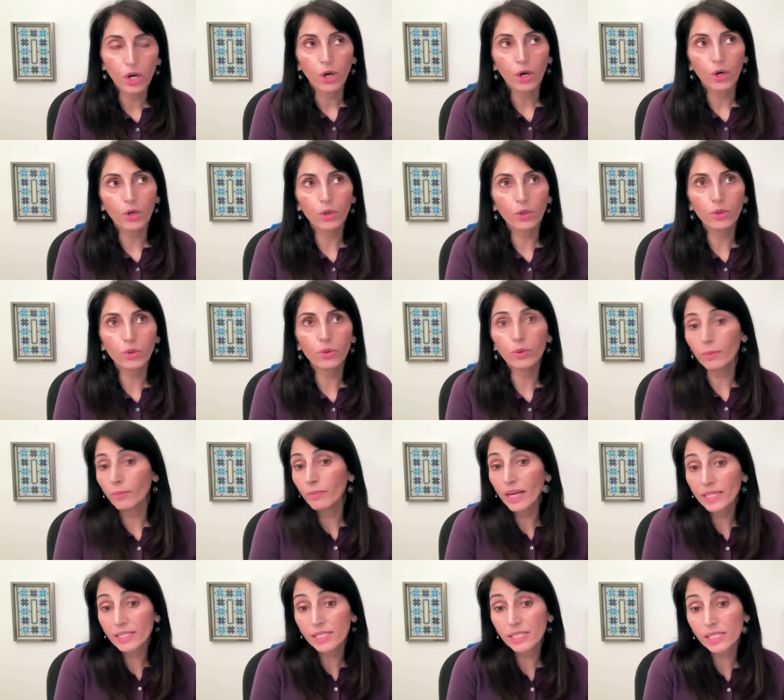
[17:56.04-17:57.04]
who
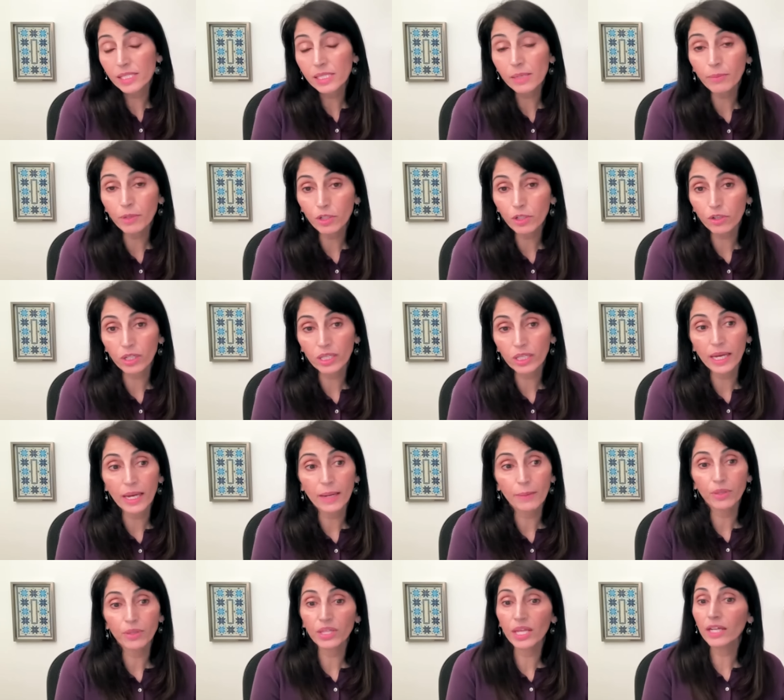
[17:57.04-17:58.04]
makes a similar
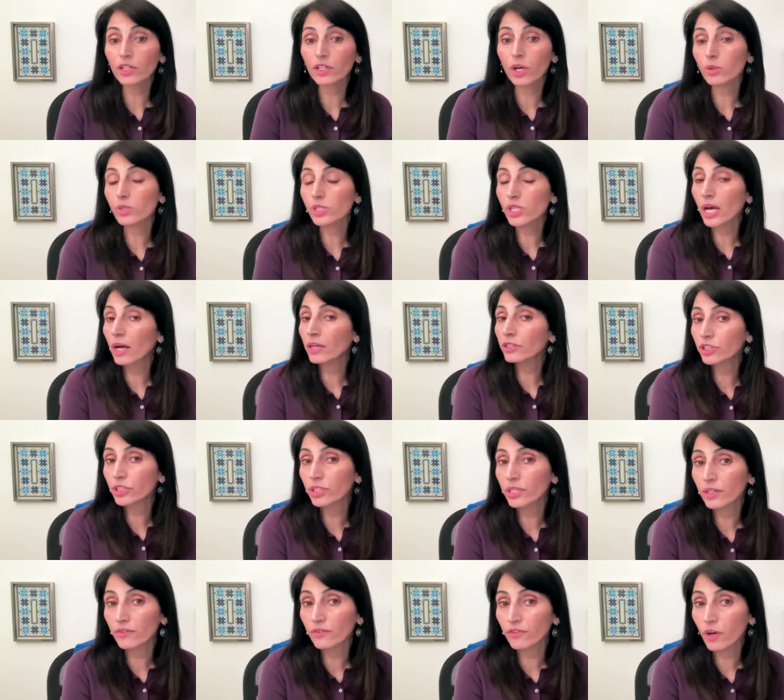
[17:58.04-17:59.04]
claim but then goes on
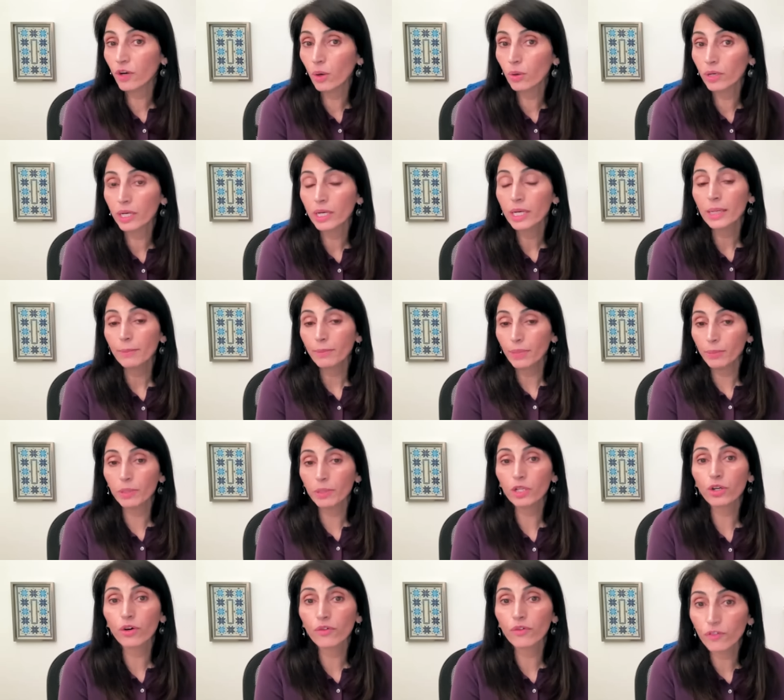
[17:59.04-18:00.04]
to invoke
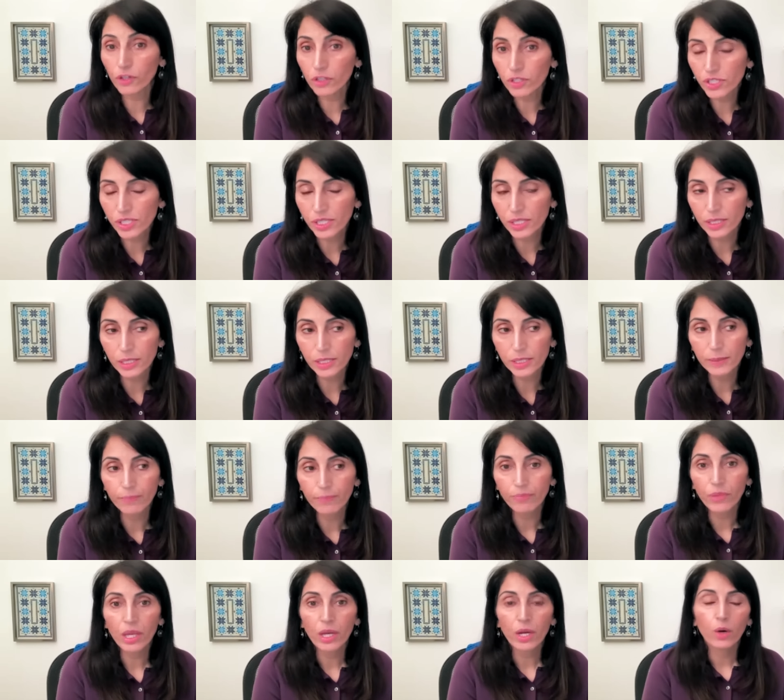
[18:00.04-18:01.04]
biblical verses,
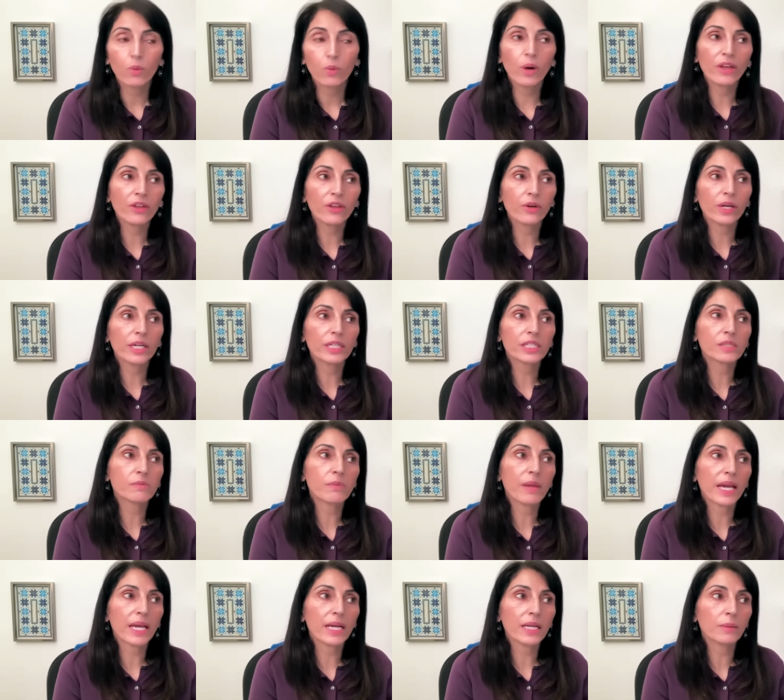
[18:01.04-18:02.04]
whether it's
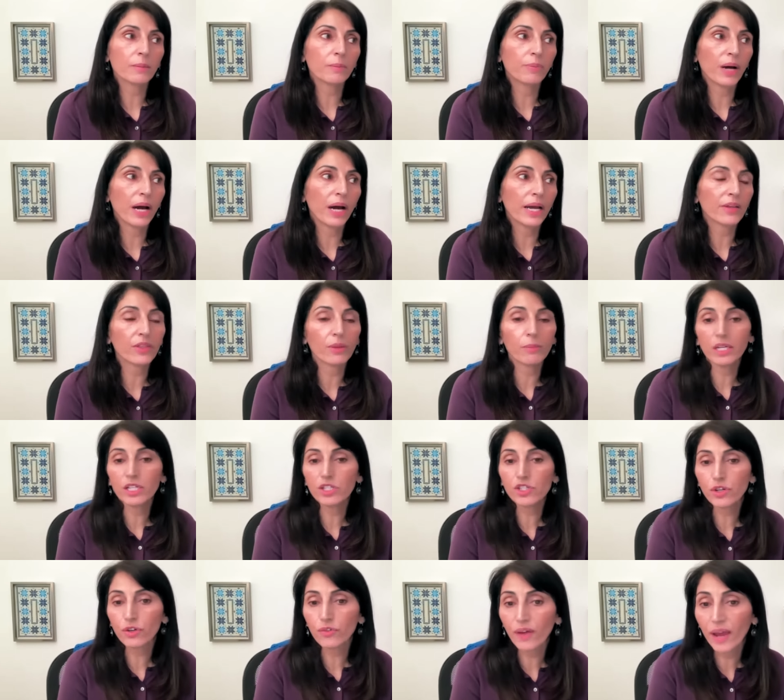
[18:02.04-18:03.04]
made by the minister of